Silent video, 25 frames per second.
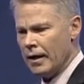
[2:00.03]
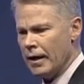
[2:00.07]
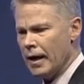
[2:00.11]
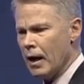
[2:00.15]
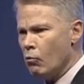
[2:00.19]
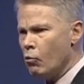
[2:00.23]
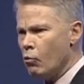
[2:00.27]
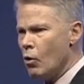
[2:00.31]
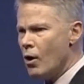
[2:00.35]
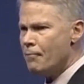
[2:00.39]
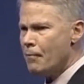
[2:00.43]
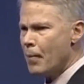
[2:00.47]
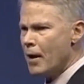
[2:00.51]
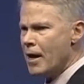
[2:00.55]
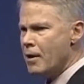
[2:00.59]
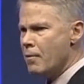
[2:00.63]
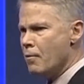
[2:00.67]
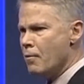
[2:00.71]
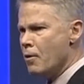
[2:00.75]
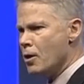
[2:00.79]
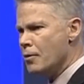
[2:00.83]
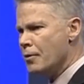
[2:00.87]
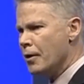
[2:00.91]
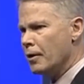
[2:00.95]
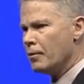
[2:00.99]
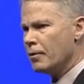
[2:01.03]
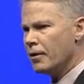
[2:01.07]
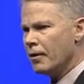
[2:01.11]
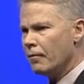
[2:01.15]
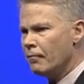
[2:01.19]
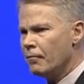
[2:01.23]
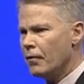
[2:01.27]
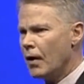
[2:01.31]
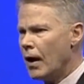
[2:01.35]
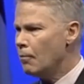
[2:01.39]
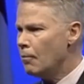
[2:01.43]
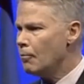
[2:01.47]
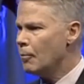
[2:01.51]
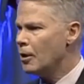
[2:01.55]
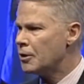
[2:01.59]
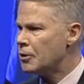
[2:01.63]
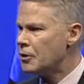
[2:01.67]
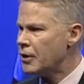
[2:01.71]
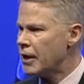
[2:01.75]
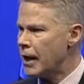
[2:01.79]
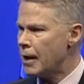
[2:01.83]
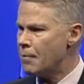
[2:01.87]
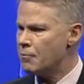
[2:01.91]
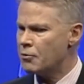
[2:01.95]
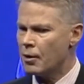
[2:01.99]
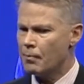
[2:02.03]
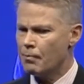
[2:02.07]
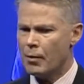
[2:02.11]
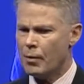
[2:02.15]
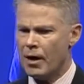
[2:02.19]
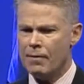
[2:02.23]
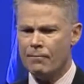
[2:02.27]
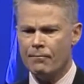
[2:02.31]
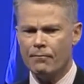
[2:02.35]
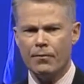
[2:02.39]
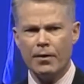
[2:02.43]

Now, the development teams have been